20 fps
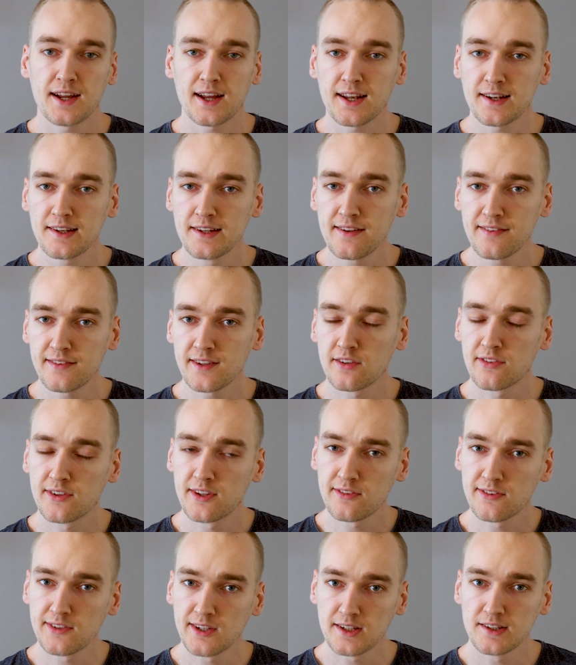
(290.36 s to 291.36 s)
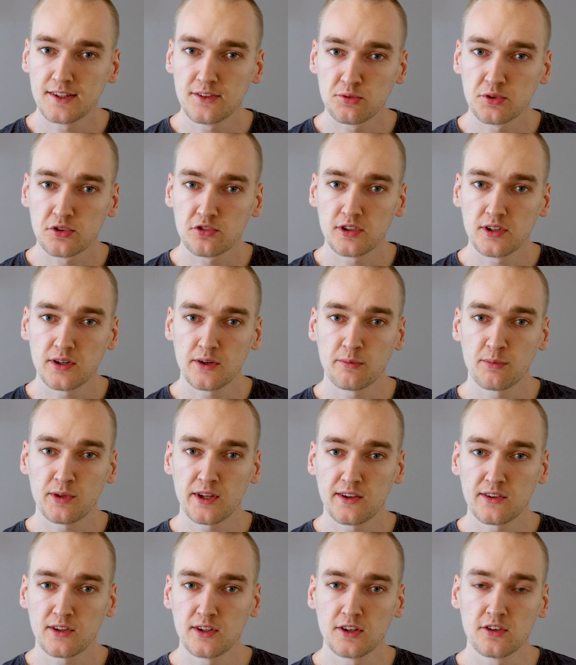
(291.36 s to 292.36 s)
At least existing literature in
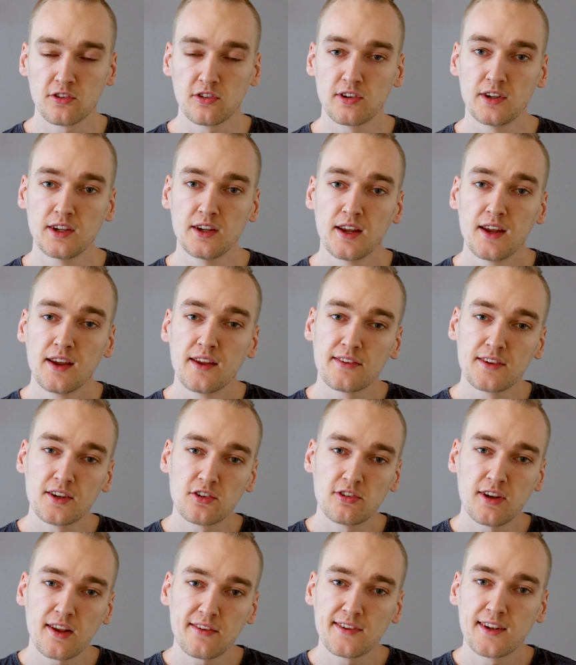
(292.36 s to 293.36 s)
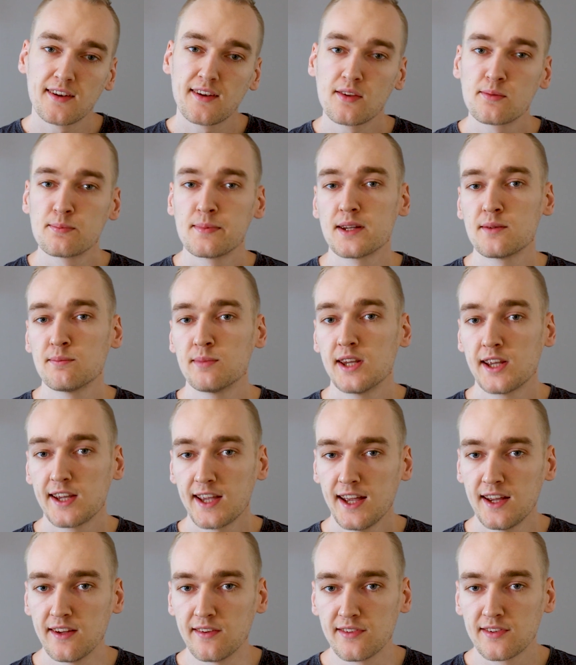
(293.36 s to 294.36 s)
psychology suggests that this might be the
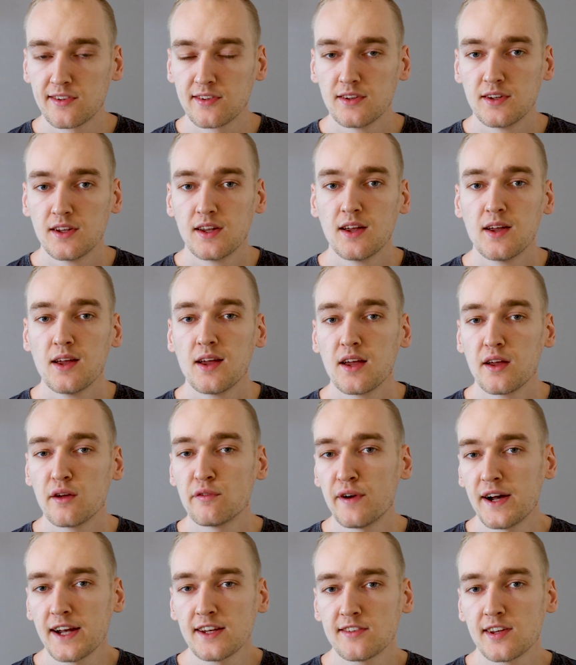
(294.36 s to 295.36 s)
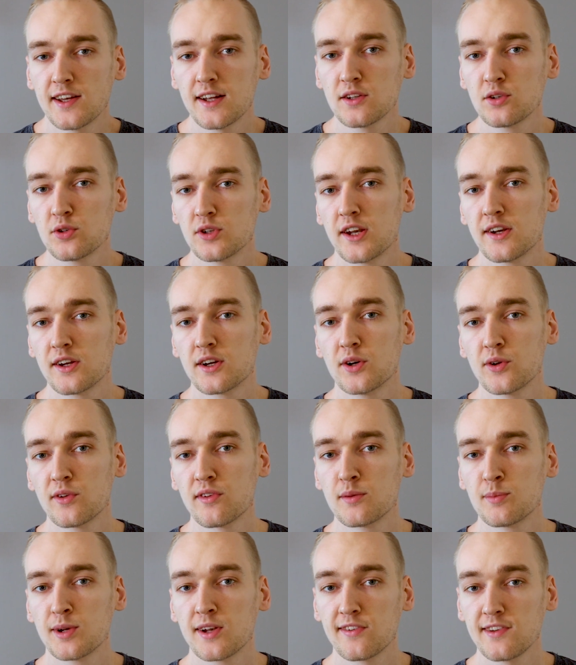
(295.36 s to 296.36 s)
case. If I tell you that a code
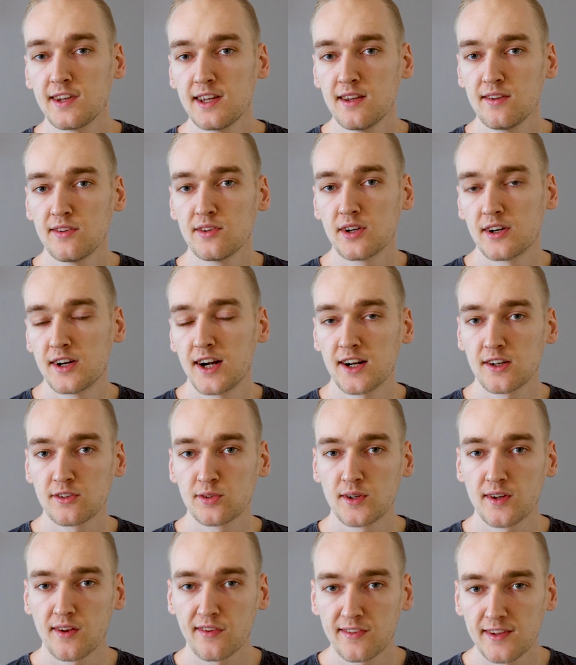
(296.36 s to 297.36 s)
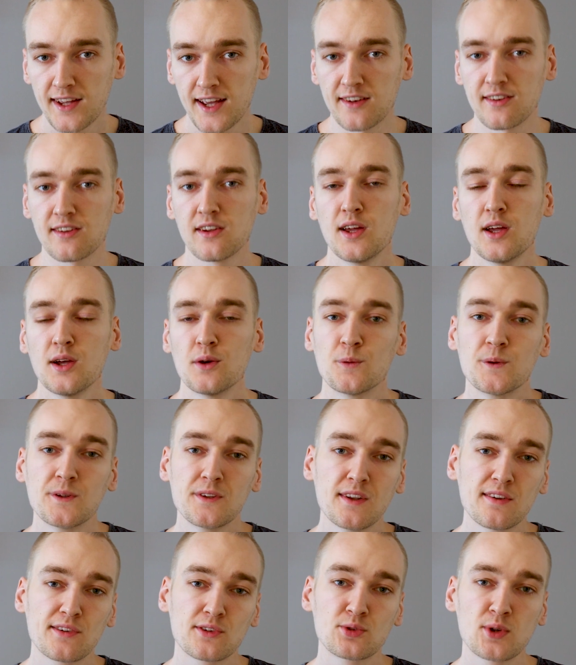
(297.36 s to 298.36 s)
snippet is easy or hard to understand, will
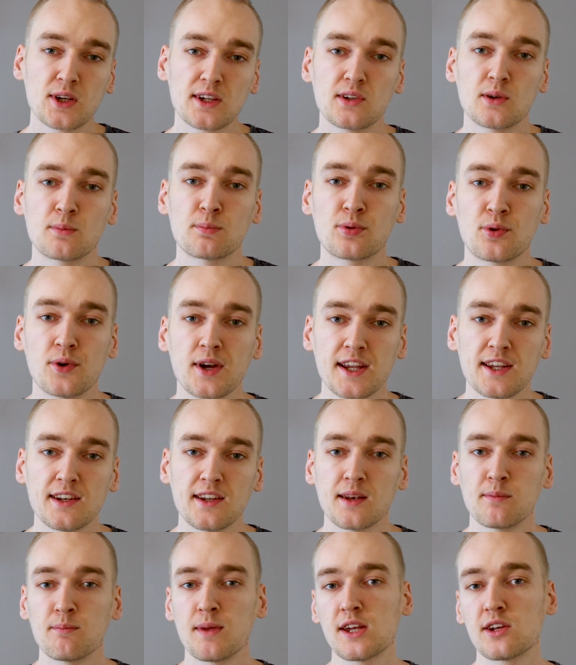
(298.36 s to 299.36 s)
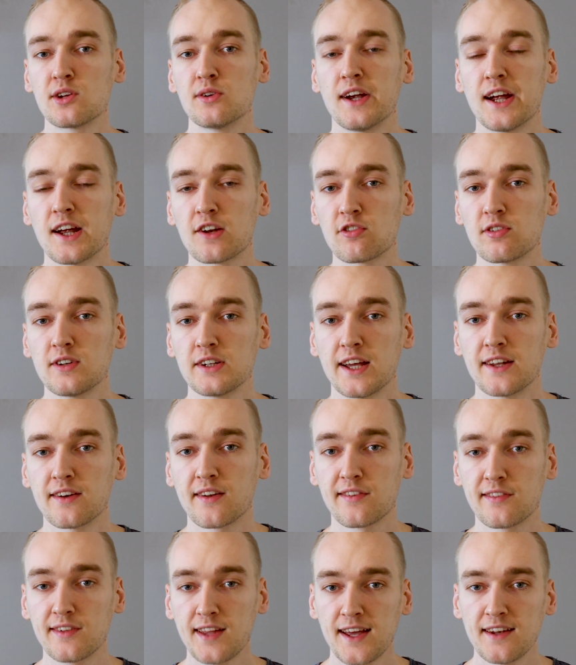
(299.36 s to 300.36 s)
this trick your brain and make you actually
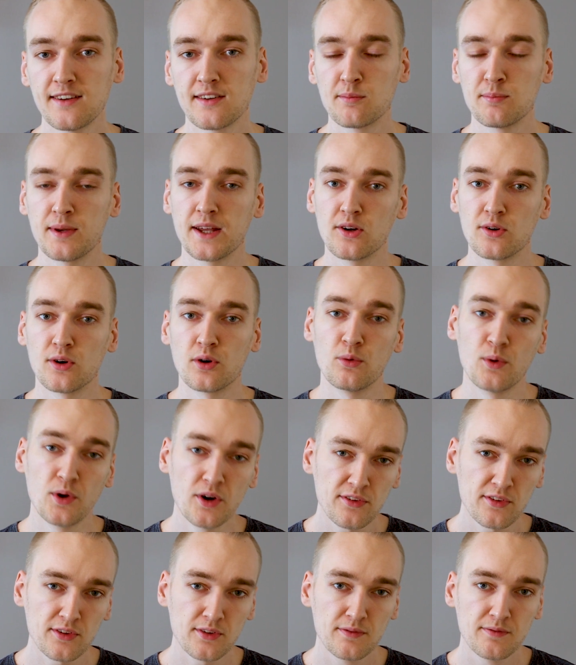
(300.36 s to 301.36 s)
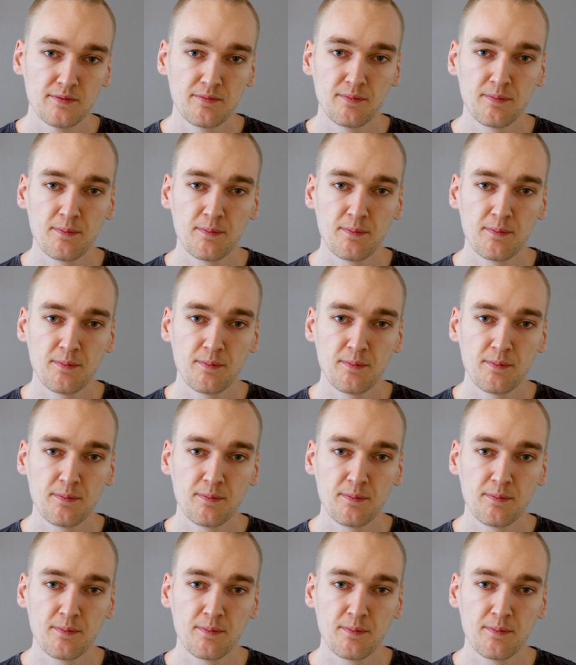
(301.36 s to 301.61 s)
understand it better or worse?